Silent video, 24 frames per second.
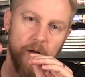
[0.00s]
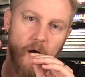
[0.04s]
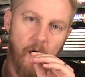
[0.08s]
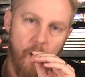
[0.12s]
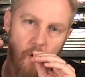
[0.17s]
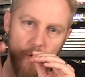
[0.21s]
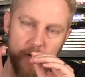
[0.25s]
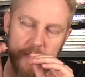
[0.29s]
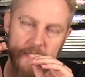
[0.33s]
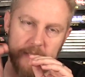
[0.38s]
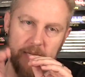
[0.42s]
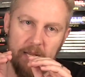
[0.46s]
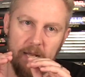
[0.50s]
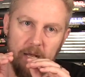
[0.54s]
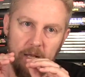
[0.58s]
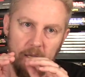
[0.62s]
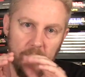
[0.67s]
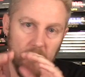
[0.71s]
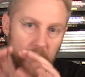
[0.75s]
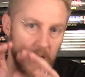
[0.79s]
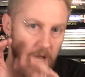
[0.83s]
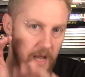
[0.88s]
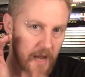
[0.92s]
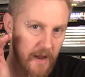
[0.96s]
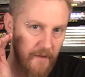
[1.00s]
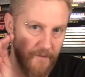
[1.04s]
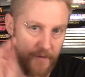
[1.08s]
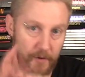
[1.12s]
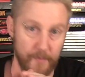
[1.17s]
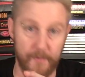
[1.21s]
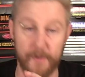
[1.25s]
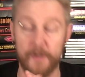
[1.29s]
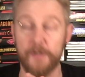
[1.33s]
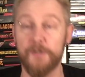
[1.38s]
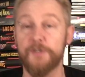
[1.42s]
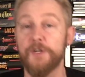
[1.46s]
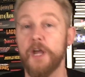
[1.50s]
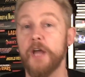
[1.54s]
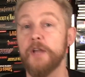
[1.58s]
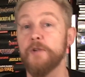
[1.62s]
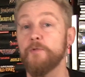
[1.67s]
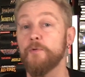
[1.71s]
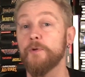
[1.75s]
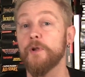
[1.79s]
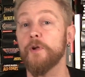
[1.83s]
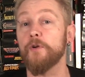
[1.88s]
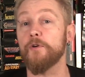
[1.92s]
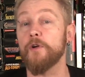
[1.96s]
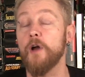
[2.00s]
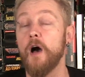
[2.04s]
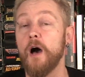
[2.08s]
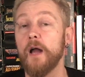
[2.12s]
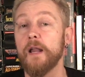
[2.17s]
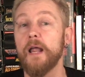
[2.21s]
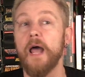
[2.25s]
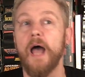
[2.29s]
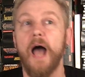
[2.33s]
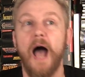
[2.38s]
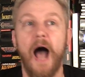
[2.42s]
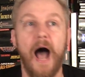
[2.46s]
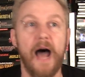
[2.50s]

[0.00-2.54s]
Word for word: always tell if you're being genuine or not.